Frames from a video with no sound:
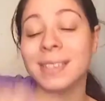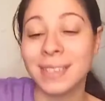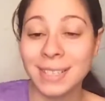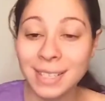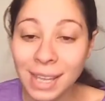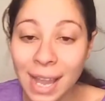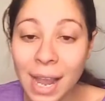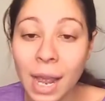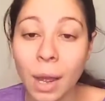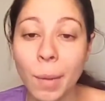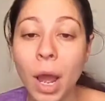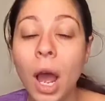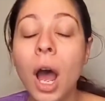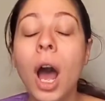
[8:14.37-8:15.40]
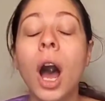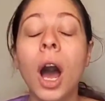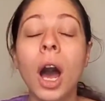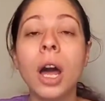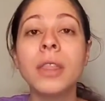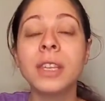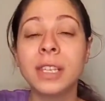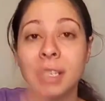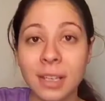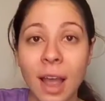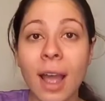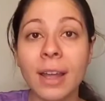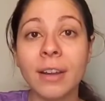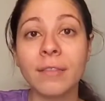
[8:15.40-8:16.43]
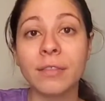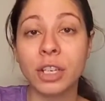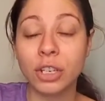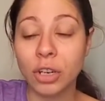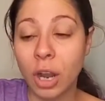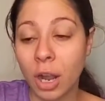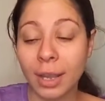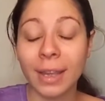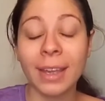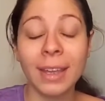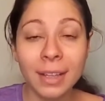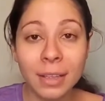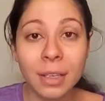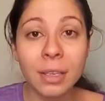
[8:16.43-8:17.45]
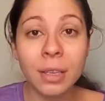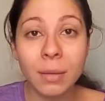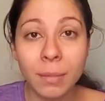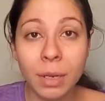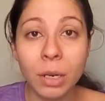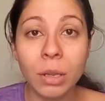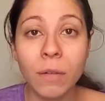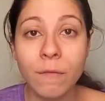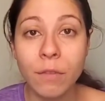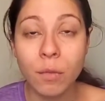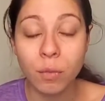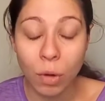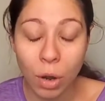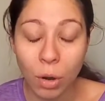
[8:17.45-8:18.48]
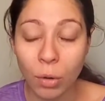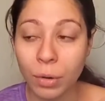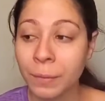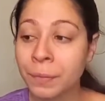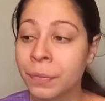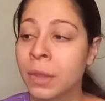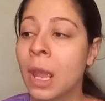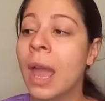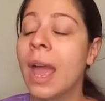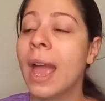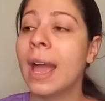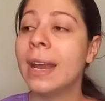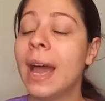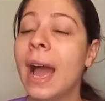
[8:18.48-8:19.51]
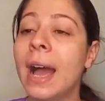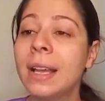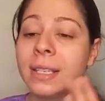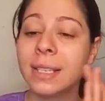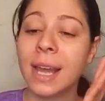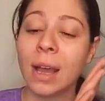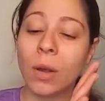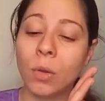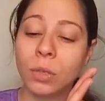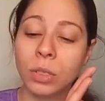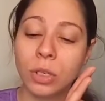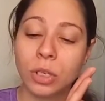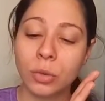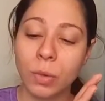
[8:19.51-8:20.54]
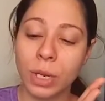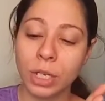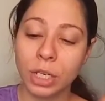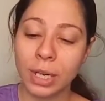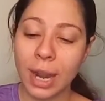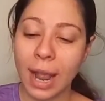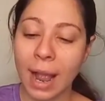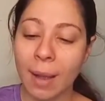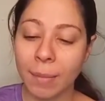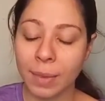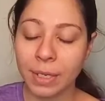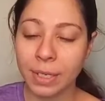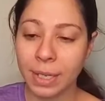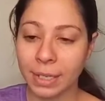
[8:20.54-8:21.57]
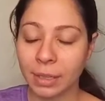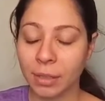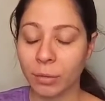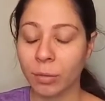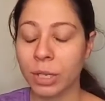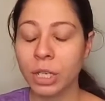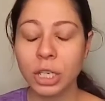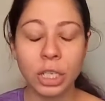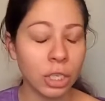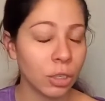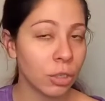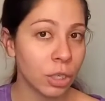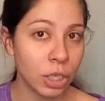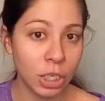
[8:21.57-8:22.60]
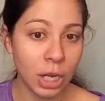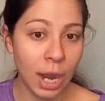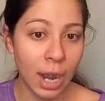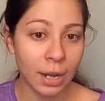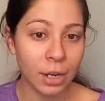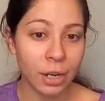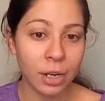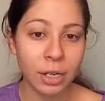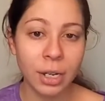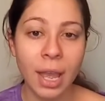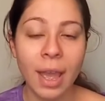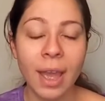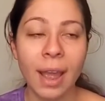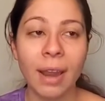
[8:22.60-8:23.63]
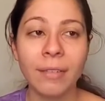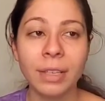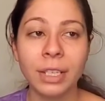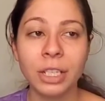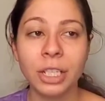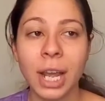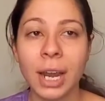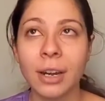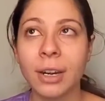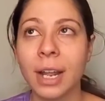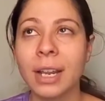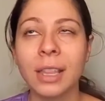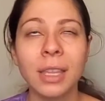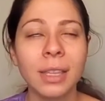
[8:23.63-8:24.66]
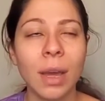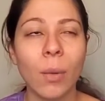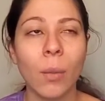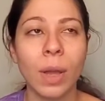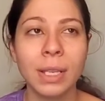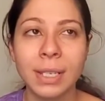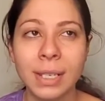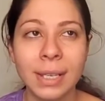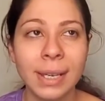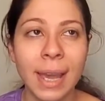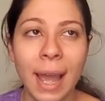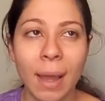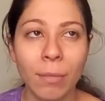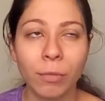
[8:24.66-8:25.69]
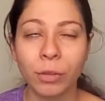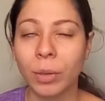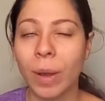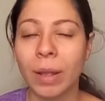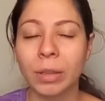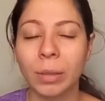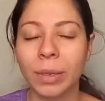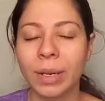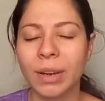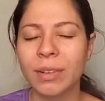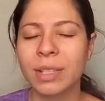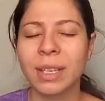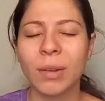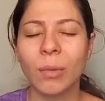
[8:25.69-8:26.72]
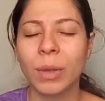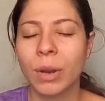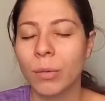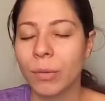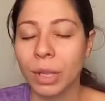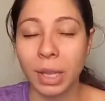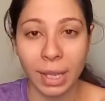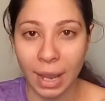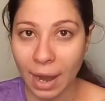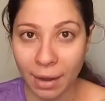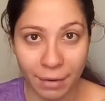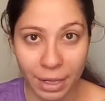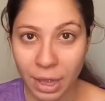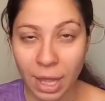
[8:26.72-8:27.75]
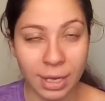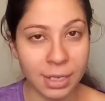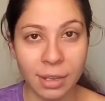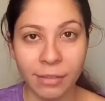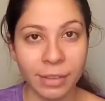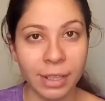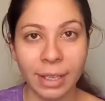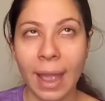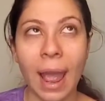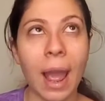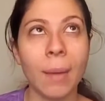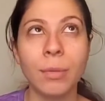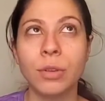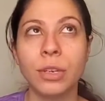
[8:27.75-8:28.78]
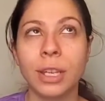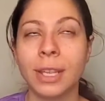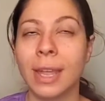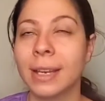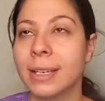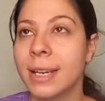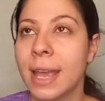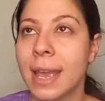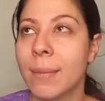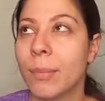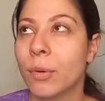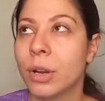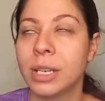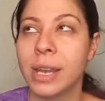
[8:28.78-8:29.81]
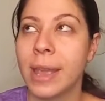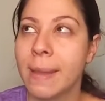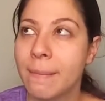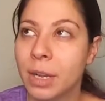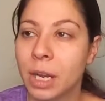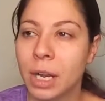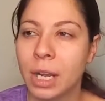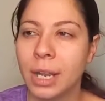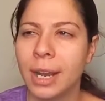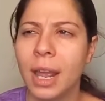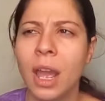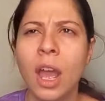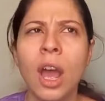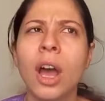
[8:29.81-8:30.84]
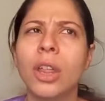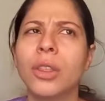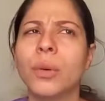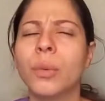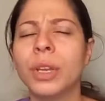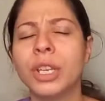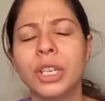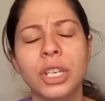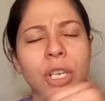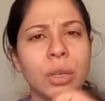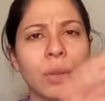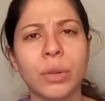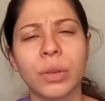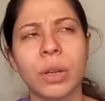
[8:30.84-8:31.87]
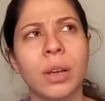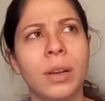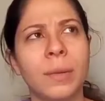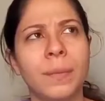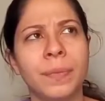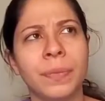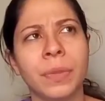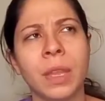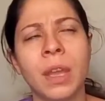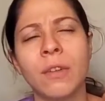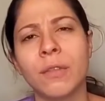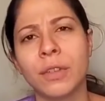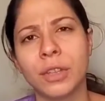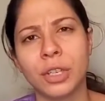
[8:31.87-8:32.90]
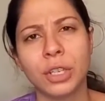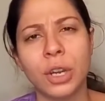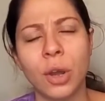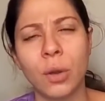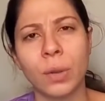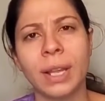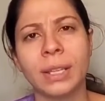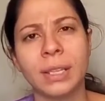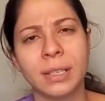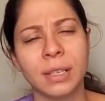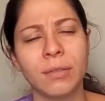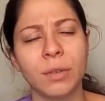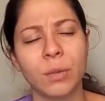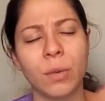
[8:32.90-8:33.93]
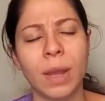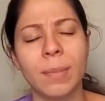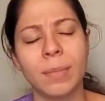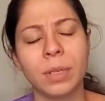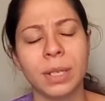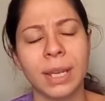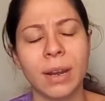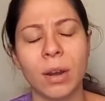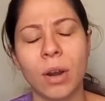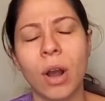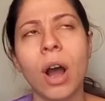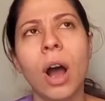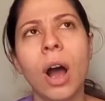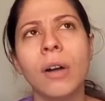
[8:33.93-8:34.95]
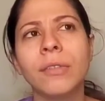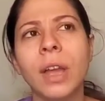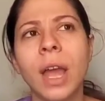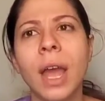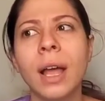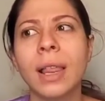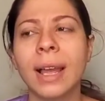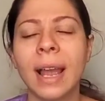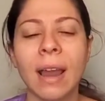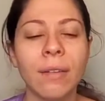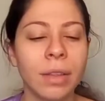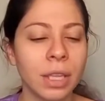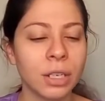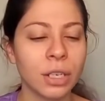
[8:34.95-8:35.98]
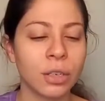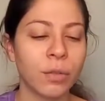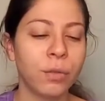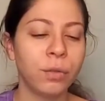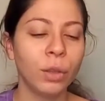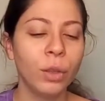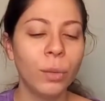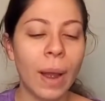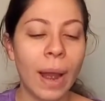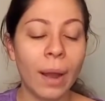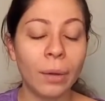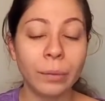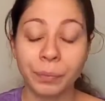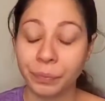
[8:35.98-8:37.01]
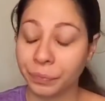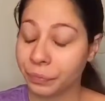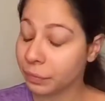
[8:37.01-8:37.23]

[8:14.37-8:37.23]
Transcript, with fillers: and slam on the side of the truck into the middle of the road and as that whole situation happened, like the windshield shattered, everything shattered, anything that was in the cab flew out the windows. We don't really carry a lot of stuff in the cab, usually like tape or tape gone, the windshield um, for the snow, like the stuff you wipe to get it off. Like everything just flew out.